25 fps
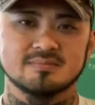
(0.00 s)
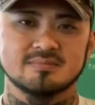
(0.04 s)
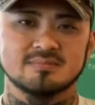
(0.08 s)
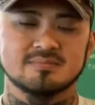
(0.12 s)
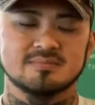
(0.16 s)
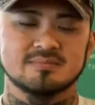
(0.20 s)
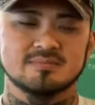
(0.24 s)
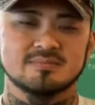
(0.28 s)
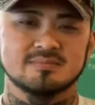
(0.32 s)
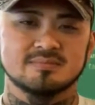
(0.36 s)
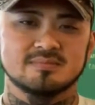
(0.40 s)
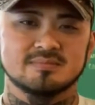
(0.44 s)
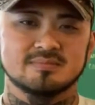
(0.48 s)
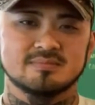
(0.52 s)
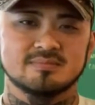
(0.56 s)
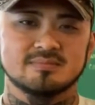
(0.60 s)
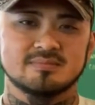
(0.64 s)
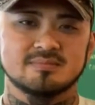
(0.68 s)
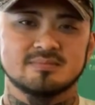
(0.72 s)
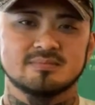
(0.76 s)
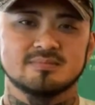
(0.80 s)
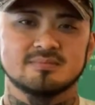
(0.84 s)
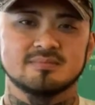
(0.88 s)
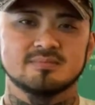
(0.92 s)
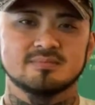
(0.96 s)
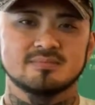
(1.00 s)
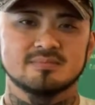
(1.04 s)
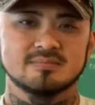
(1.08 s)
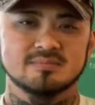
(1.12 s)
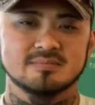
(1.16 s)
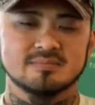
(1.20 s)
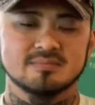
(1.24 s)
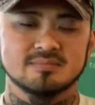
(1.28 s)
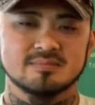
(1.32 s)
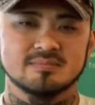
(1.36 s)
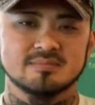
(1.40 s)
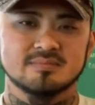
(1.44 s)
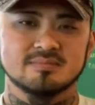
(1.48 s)

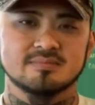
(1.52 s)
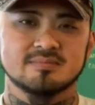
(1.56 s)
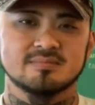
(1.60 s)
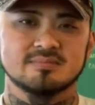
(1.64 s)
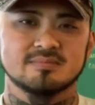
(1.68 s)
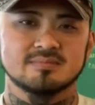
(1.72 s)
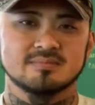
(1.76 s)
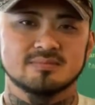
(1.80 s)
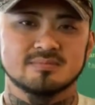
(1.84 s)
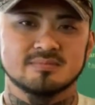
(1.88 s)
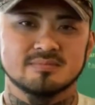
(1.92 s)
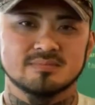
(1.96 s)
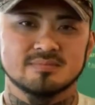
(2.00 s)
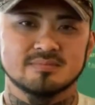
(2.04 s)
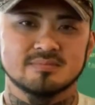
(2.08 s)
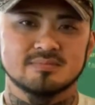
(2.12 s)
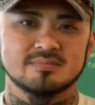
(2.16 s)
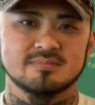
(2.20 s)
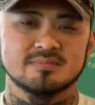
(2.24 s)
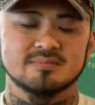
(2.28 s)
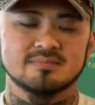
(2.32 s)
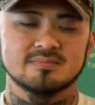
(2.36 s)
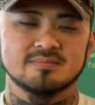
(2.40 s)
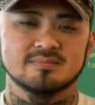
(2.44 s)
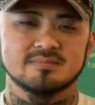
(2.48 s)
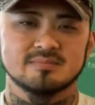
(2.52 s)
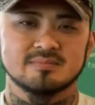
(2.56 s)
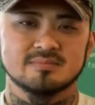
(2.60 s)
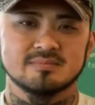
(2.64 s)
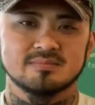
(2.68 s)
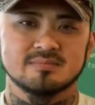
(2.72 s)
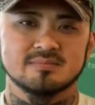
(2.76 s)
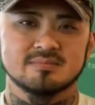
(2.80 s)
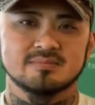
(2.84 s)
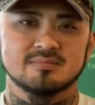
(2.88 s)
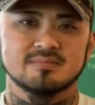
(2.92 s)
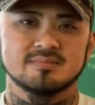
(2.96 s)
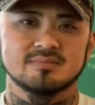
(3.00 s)

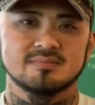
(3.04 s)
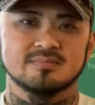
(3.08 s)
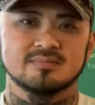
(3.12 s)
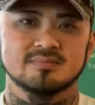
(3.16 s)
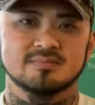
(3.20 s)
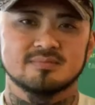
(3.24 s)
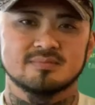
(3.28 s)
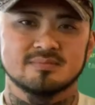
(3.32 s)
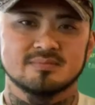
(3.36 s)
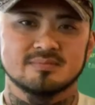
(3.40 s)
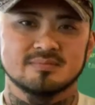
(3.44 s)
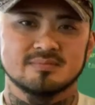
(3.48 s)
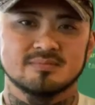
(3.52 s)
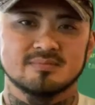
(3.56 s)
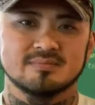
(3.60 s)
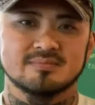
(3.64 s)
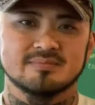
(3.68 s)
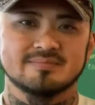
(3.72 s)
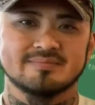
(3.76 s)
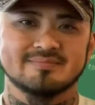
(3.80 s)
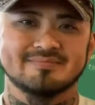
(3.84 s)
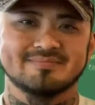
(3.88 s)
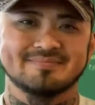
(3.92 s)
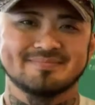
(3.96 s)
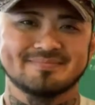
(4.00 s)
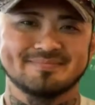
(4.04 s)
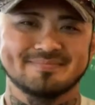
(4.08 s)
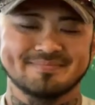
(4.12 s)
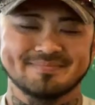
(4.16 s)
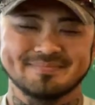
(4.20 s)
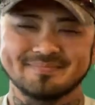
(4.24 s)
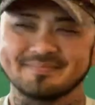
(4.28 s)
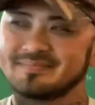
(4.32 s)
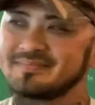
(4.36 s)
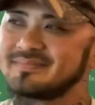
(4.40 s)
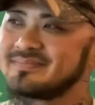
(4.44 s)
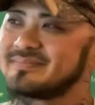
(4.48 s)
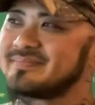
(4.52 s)

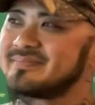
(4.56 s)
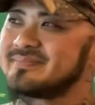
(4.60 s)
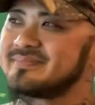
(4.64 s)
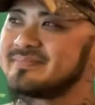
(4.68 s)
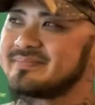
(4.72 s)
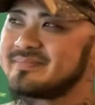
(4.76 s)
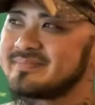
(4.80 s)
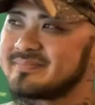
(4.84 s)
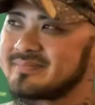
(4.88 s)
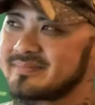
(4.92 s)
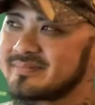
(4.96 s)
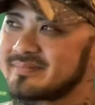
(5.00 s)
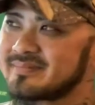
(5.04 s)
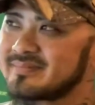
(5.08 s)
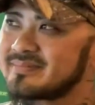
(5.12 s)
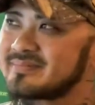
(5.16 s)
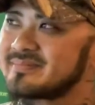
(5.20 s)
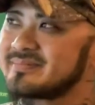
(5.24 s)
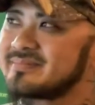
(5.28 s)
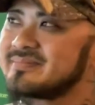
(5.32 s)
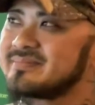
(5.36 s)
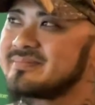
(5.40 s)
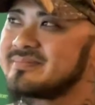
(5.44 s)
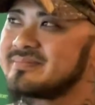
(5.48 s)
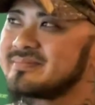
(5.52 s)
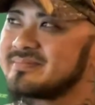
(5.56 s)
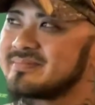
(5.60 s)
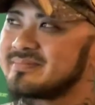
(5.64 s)
(silent)